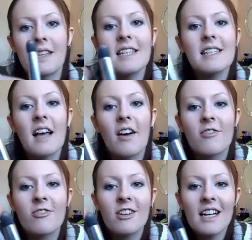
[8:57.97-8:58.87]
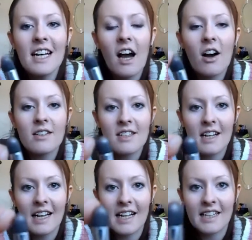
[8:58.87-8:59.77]
These are really hard to
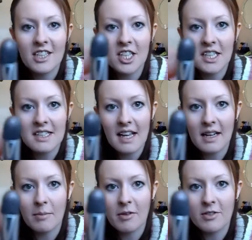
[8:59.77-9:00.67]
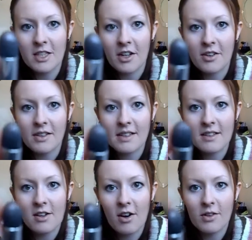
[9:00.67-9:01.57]
clean, as you can tell in my video.
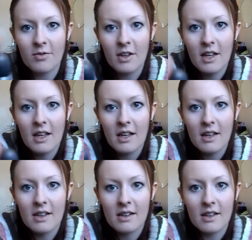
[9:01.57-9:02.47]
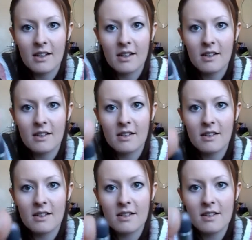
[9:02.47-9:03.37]
It's kind of, the
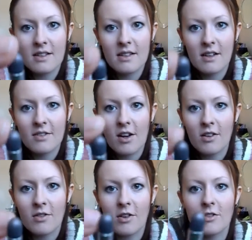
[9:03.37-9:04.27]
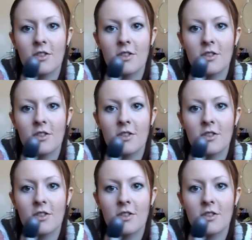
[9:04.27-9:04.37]
stuff's kind of gone